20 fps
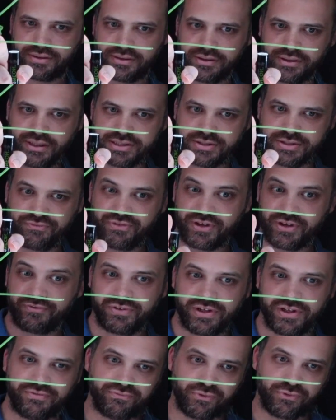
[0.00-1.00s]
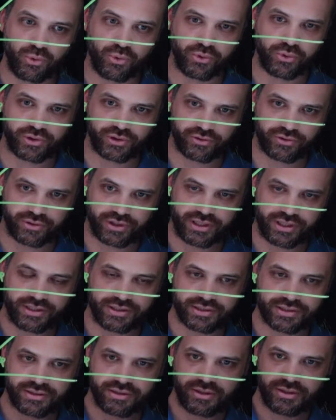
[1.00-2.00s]
It's 54
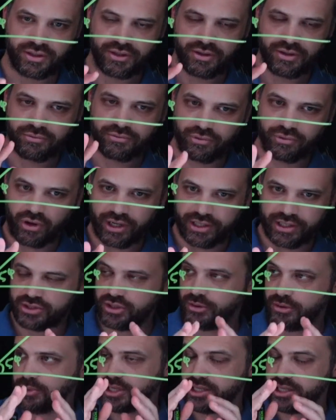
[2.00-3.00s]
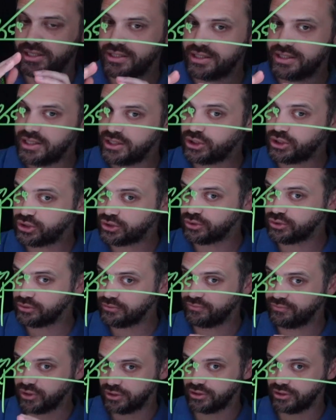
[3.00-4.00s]
degrees. Right, so my initial
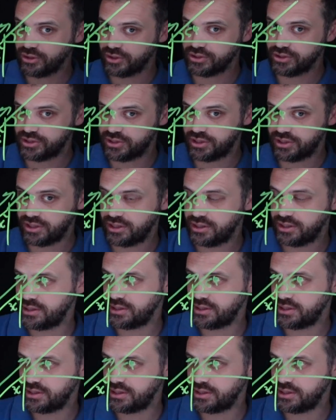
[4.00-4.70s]
velocity